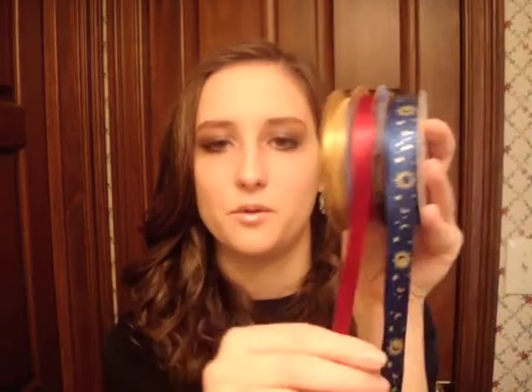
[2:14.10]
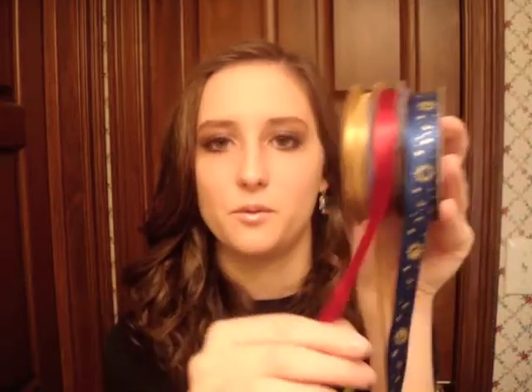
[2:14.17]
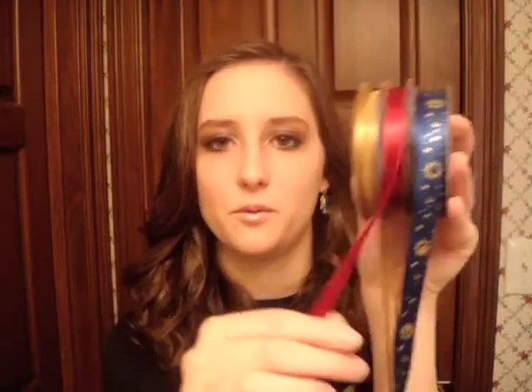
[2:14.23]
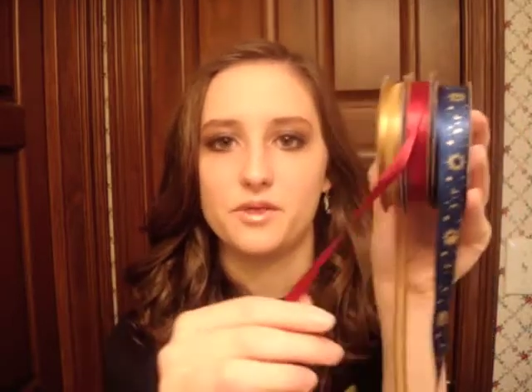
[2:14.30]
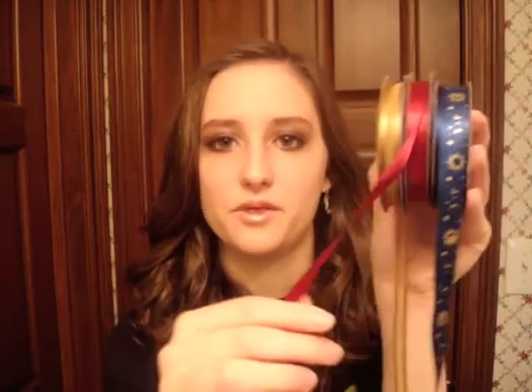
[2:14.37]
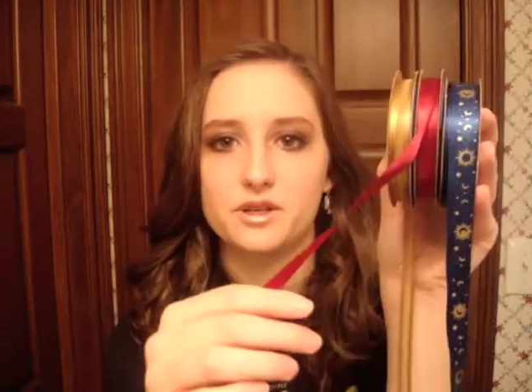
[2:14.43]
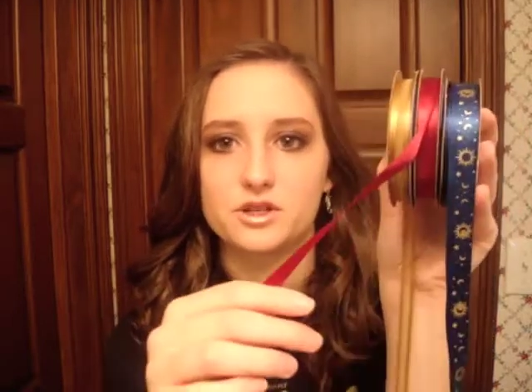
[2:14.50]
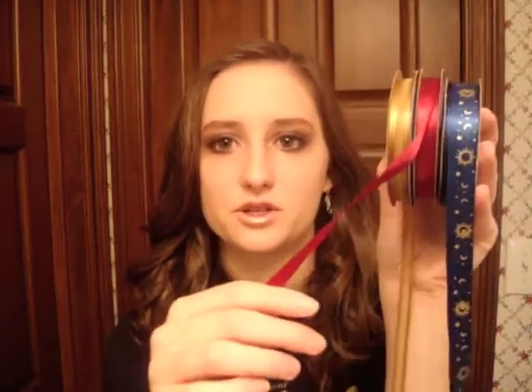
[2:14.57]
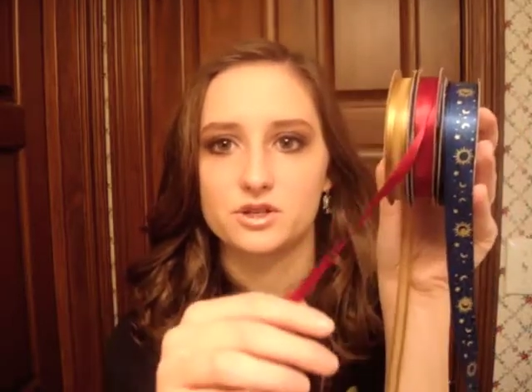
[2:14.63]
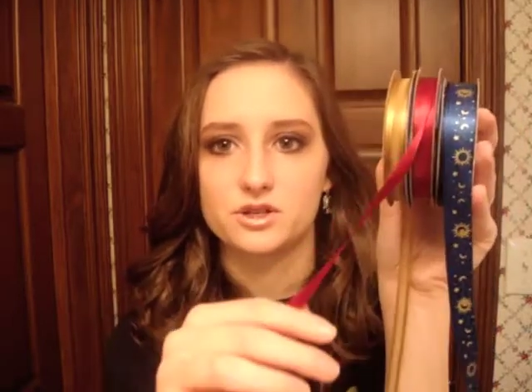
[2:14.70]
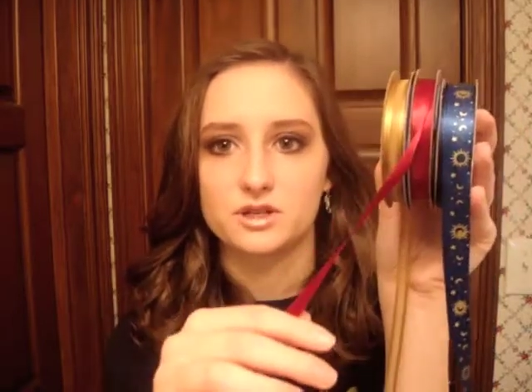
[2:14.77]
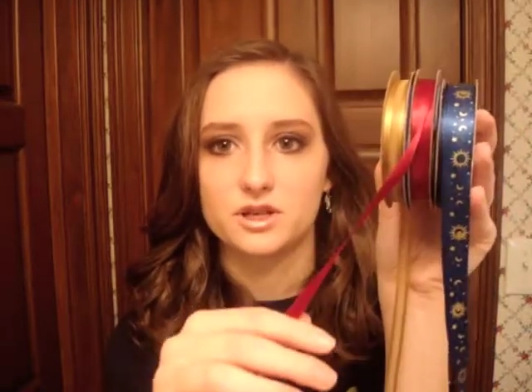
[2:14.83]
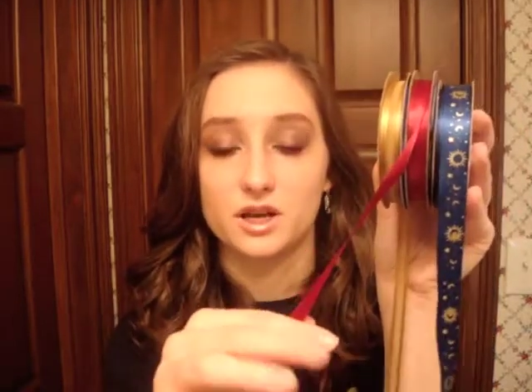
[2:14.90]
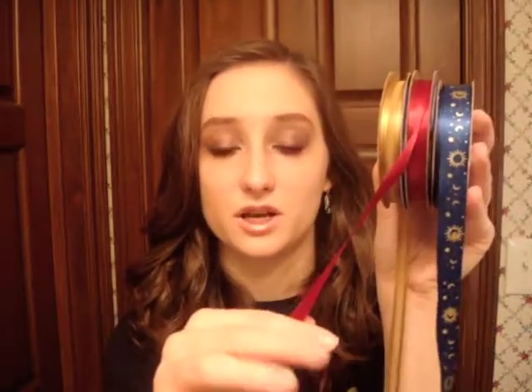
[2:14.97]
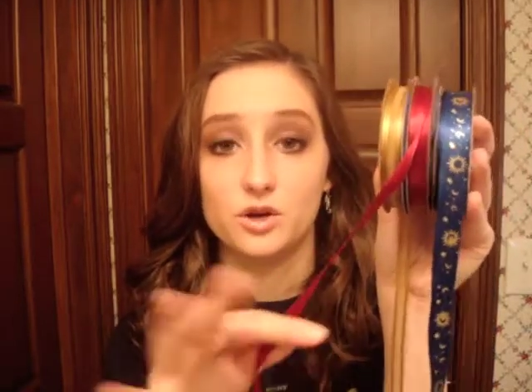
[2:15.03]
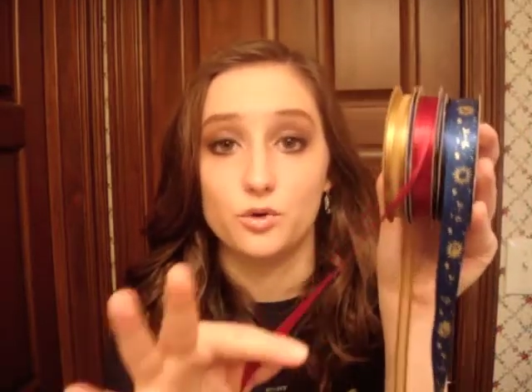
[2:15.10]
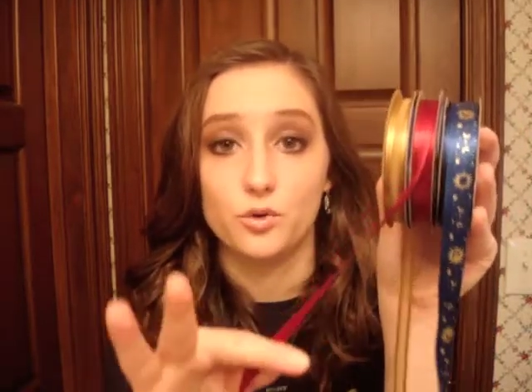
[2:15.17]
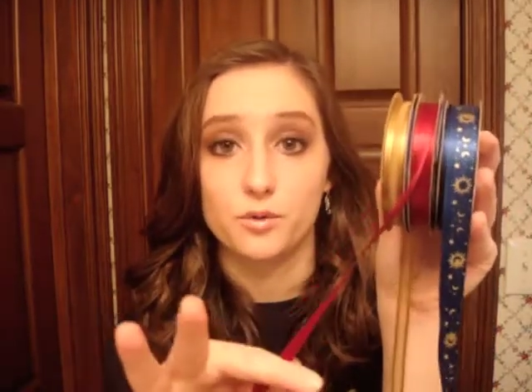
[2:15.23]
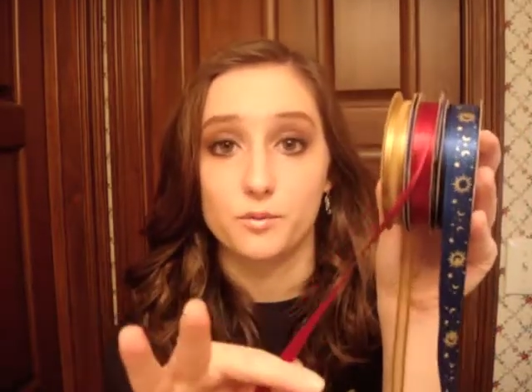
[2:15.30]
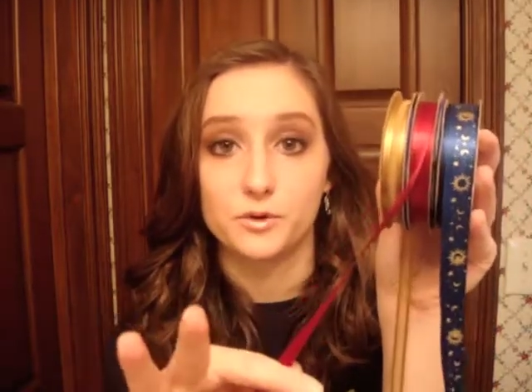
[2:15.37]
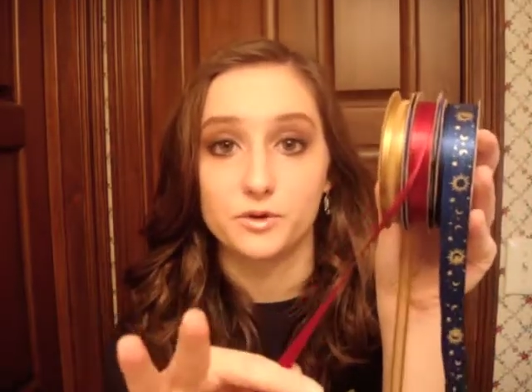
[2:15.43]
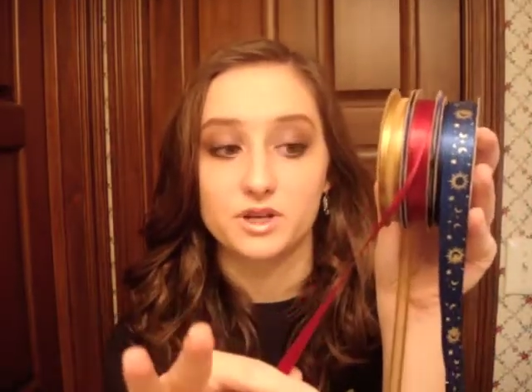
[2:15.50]
one that's just like a
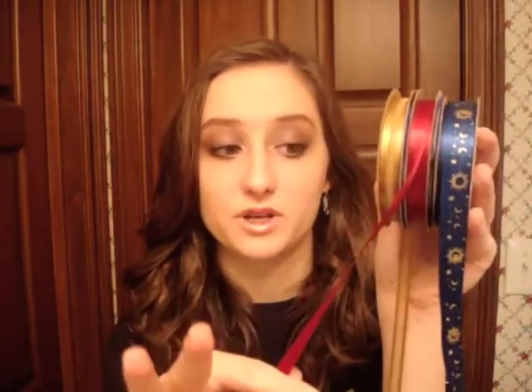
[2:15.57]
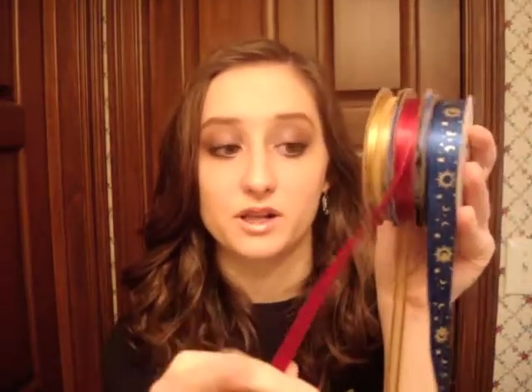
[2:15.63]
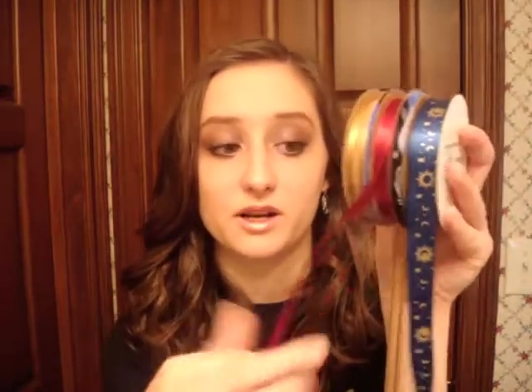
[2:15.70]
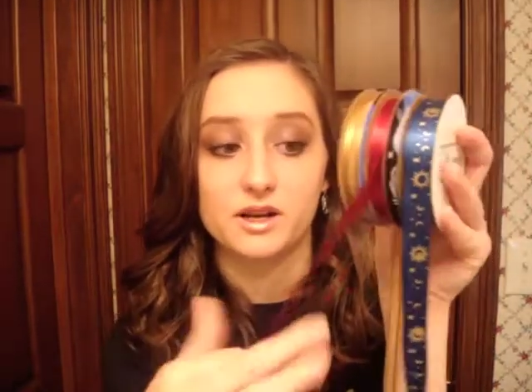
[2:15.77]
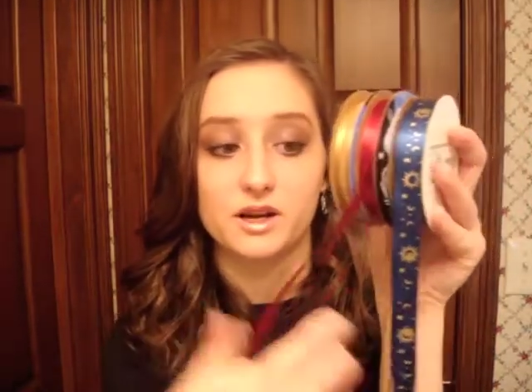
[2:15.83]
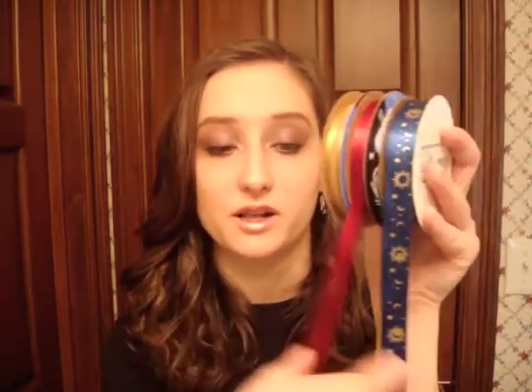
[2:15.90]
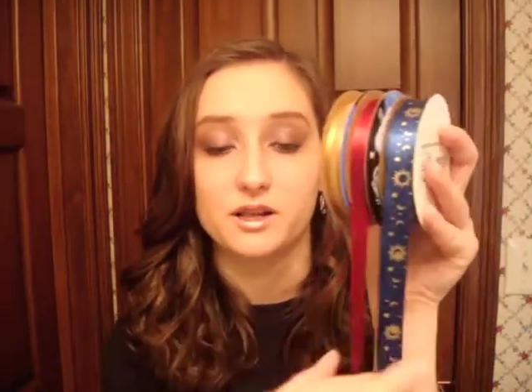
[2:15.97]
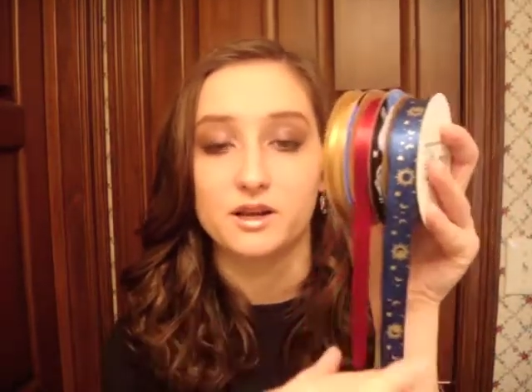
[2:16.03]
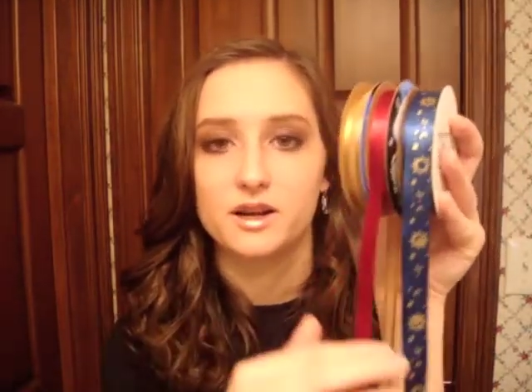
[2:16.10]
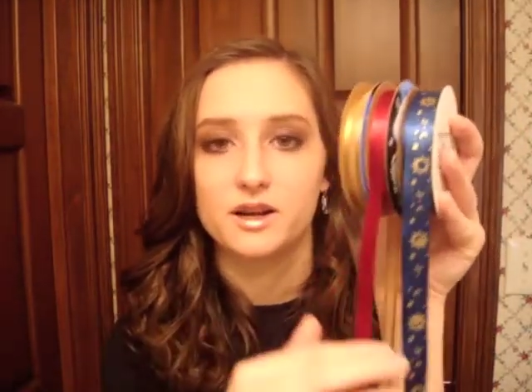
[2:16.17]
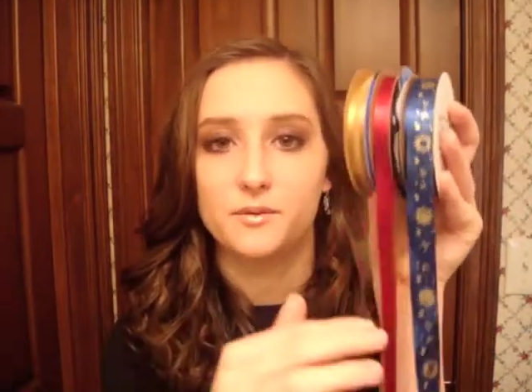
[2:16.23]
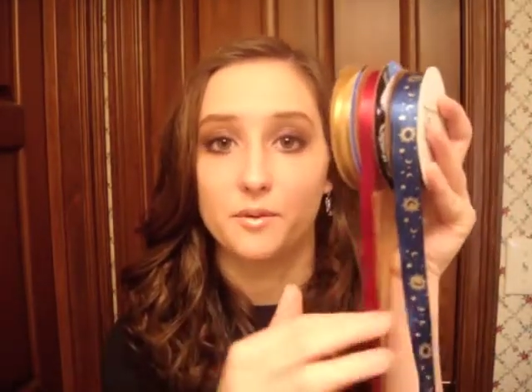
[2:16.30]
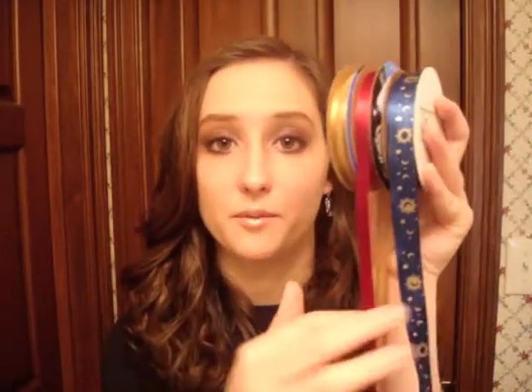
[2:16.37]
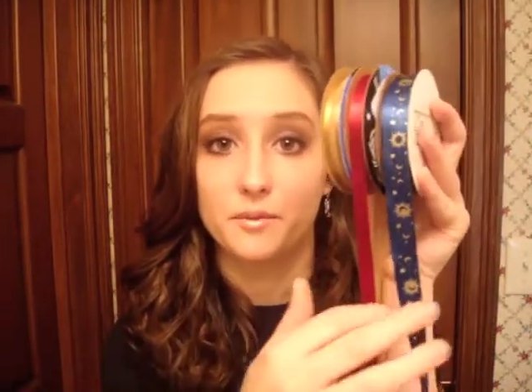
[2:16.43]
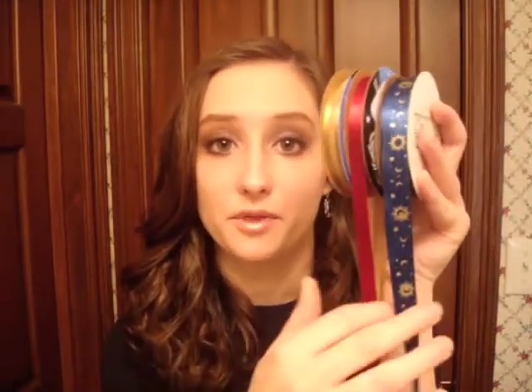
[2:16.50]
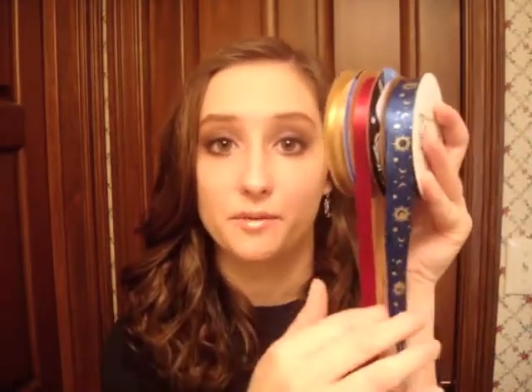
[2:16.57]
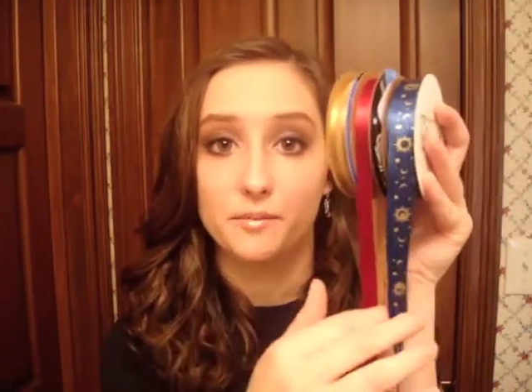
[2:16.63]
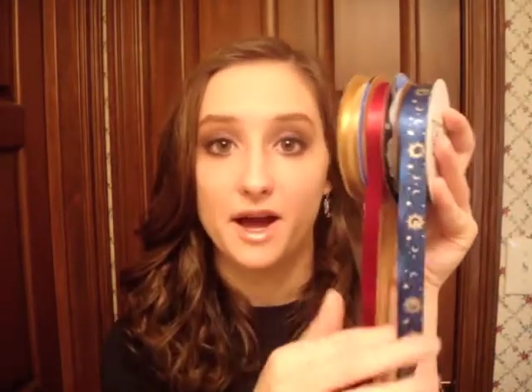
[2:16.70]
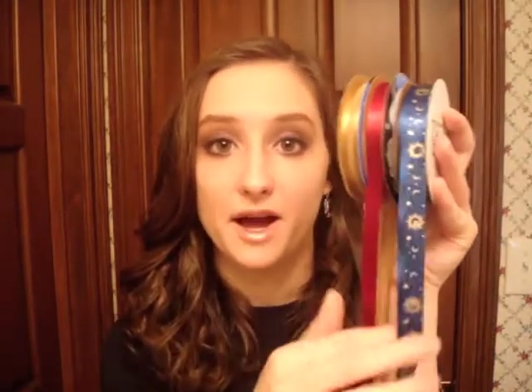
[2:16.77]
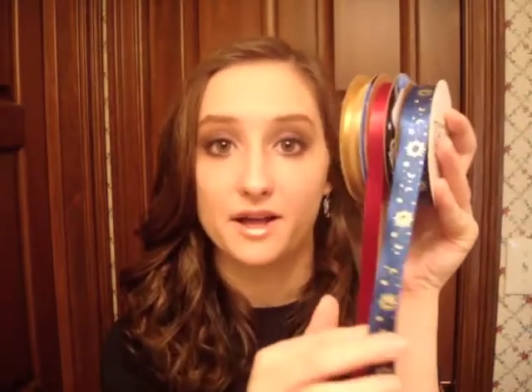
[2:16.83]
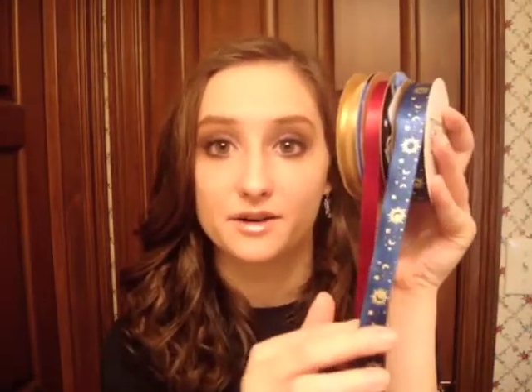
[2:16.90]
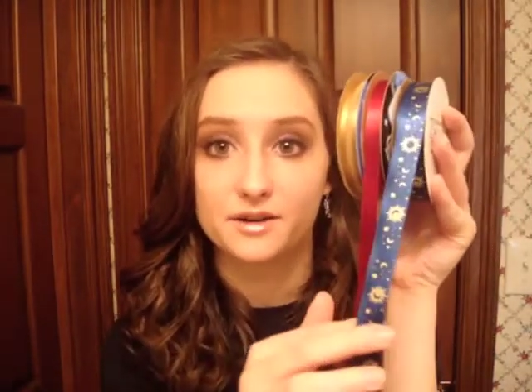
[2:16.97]
normal solid color, and one with a
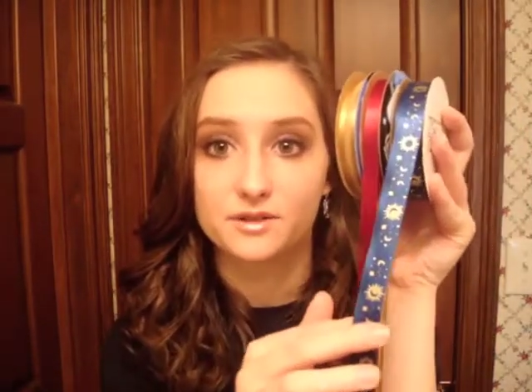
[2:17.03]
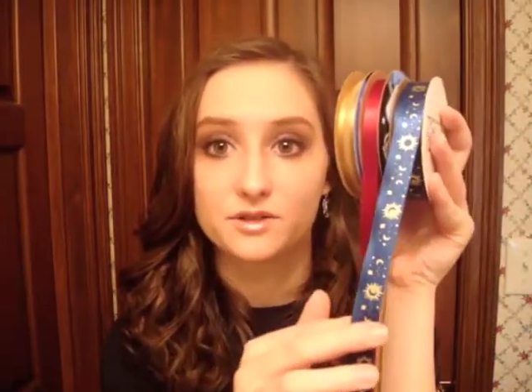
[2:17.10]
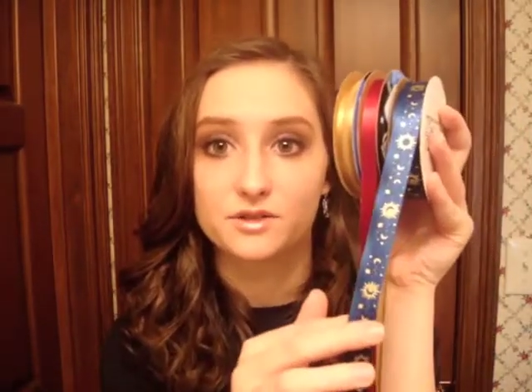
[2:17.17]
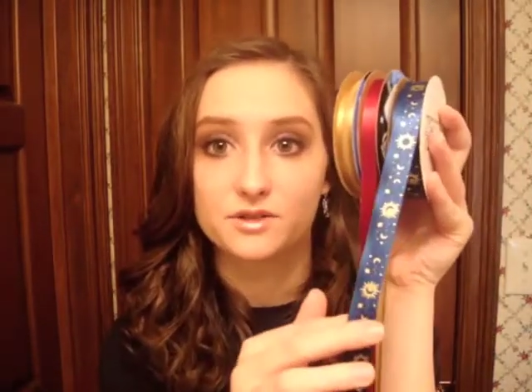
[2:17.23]
pattern.